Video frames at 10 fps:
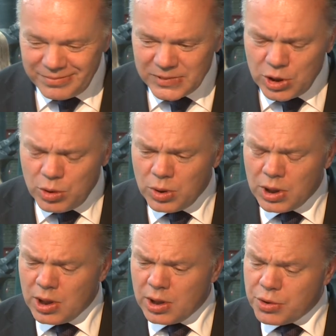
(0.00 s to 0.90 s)
So
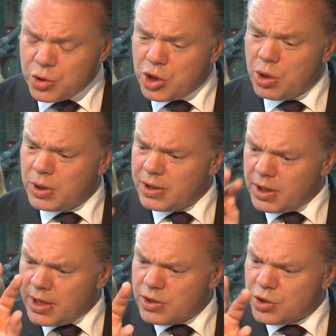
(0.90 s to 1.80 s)
to show that
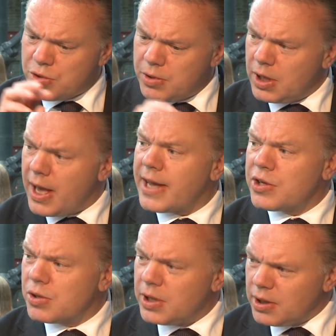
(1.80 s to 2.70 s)
the industry
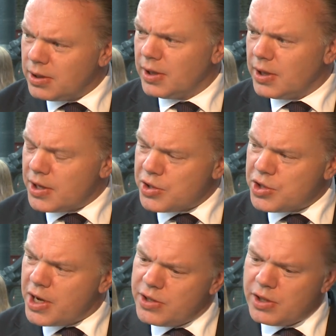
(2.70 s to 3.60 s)
actually is
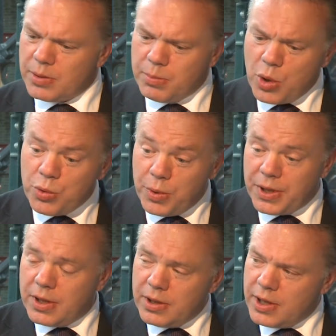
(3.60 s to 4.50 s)
changing, both
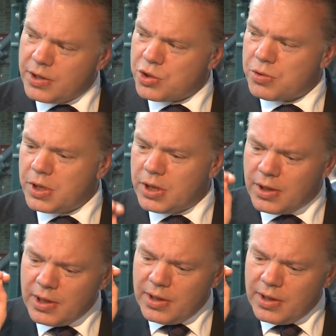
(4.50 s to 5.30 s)
within the industry,